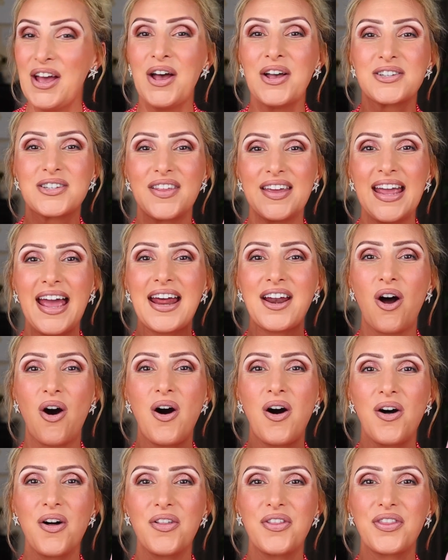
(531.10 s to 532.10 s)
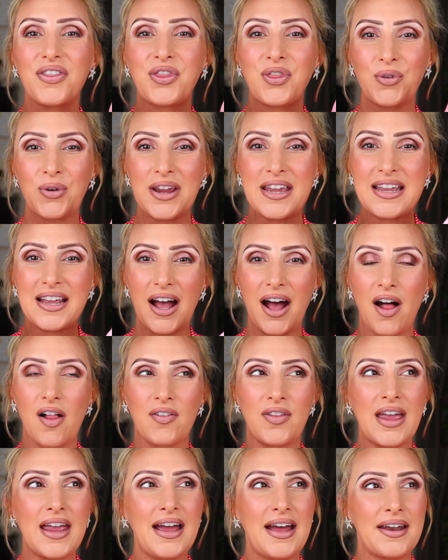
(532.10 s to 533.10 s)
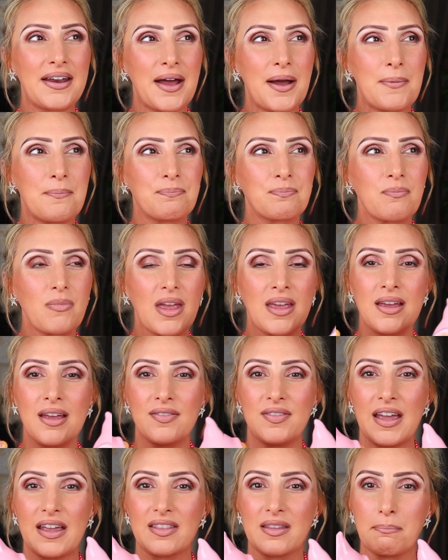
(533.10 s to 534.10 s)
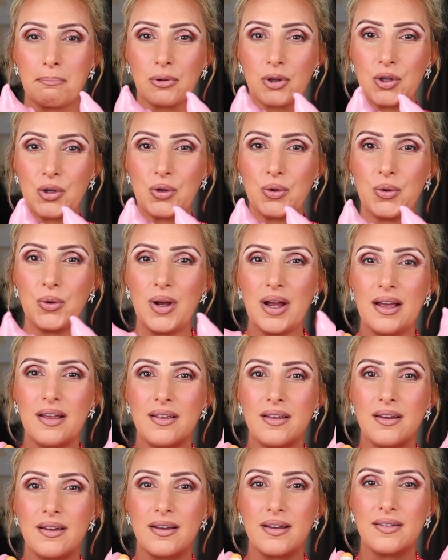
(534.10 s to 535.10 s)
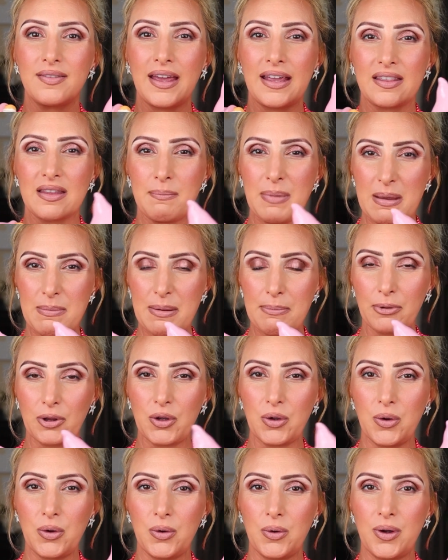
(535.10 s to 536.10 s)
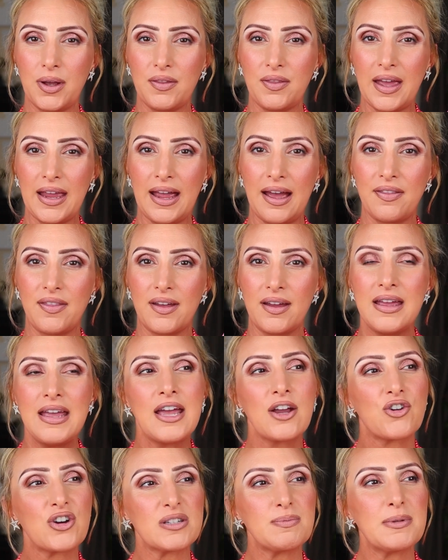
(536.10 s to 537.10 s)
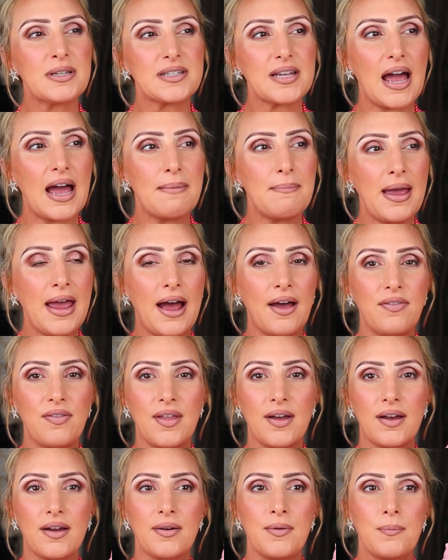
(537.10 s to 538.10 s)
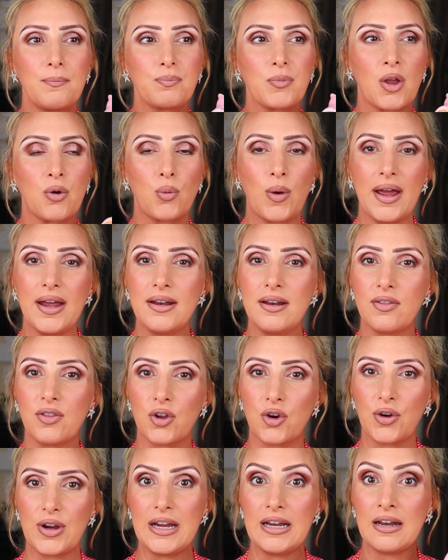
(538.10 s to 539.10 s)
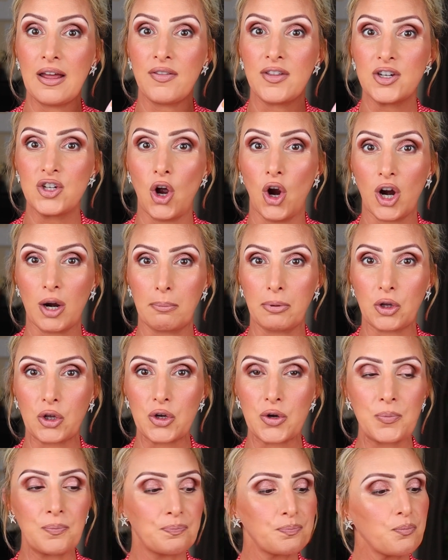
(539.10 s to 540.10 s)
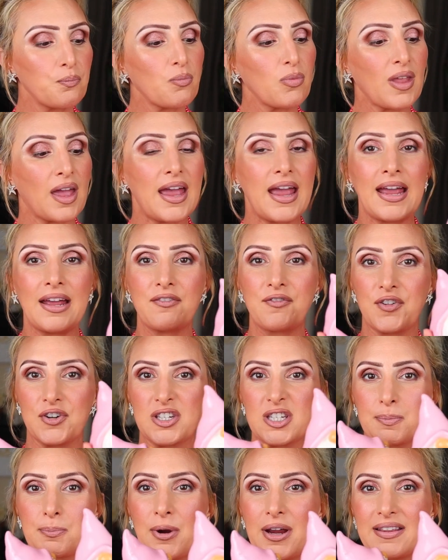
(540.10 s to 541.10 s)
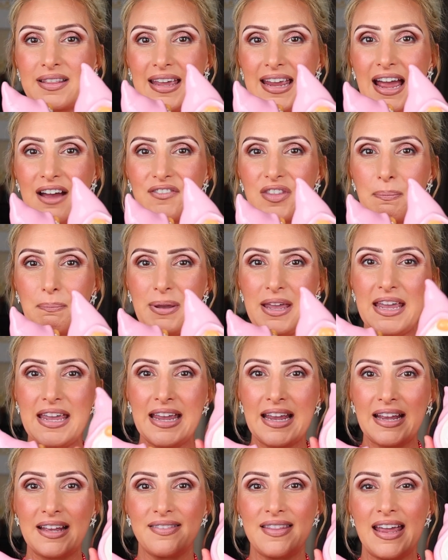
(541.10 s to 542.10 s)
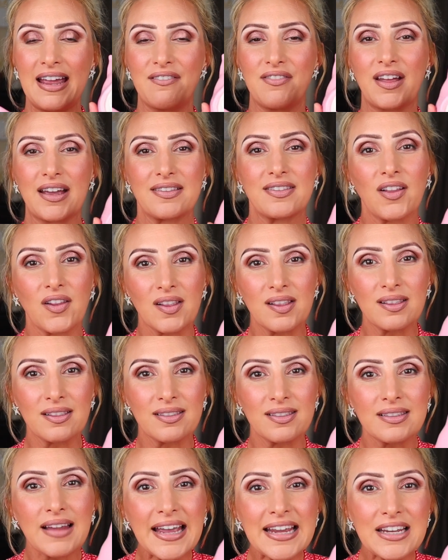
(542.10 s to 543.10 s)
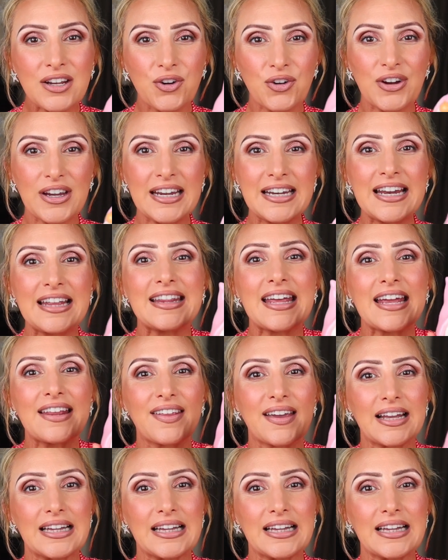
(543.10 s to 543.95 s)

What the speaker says: So they had all 3 colors. They had the blue, they had the baby blue, they had the Christmas time had the red, the green, and the dark blue. And for spring, they have the pink, they have like the light green, and they have like